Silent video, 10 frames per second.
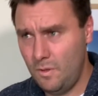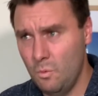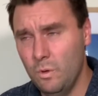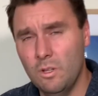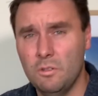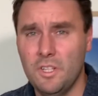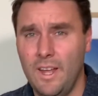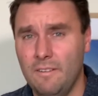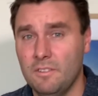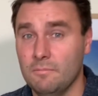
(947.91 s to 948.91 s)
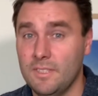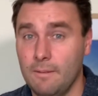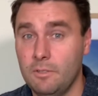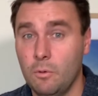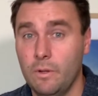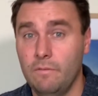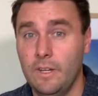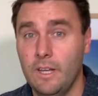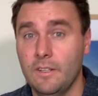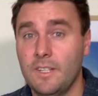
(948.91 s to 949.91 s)
We'll also have some subsequent
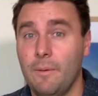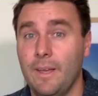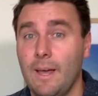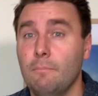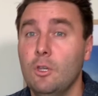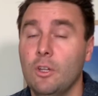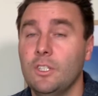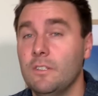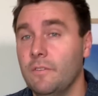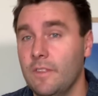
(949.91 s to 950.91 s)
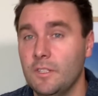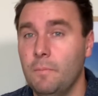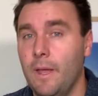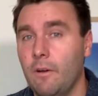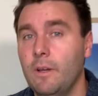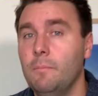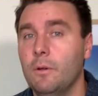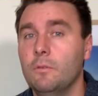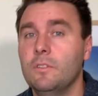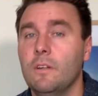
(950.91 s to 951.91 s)
videos coming up, not just for this pairing, but
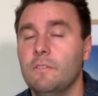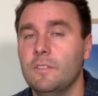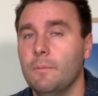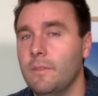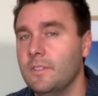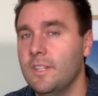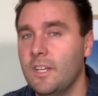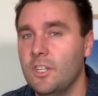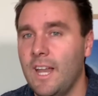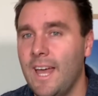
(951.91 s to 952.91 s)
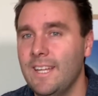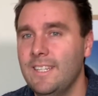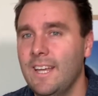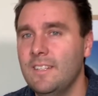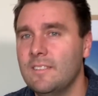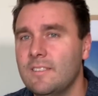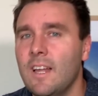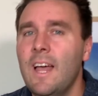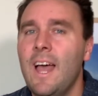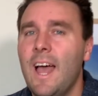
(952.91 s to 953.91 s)
also for some of the Section A texts,
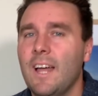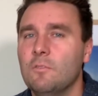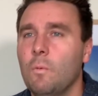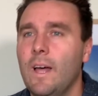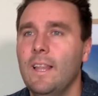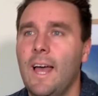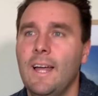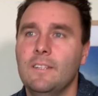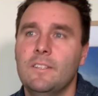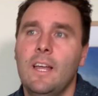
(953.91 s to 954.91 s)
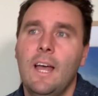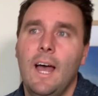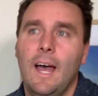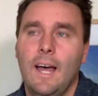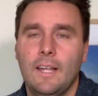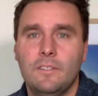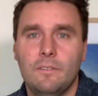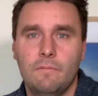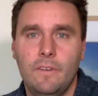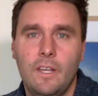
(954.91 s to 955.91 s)
as well as
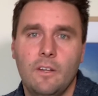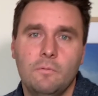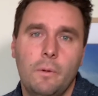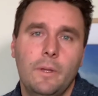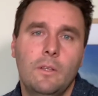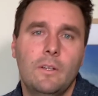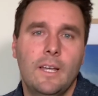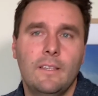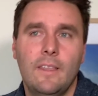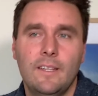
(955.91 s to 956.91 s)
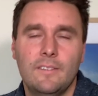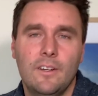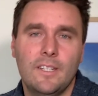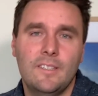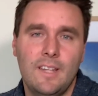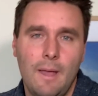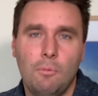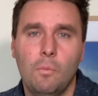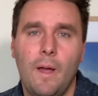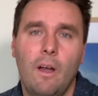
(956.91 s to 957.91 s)
some videos where we look at things like
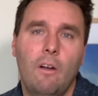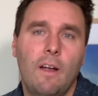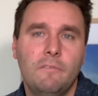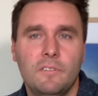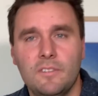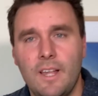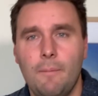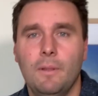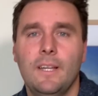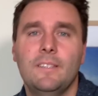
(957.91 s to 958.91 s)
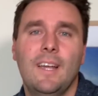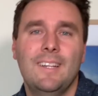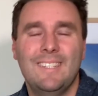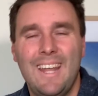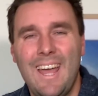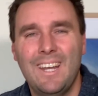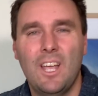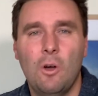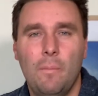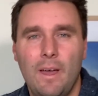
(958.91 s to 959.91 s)
sample paragraphs and sample essays and how to
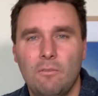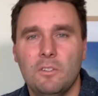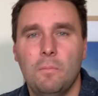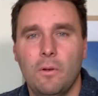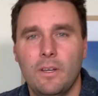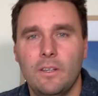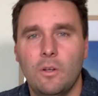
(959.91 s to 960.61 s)
go about responding to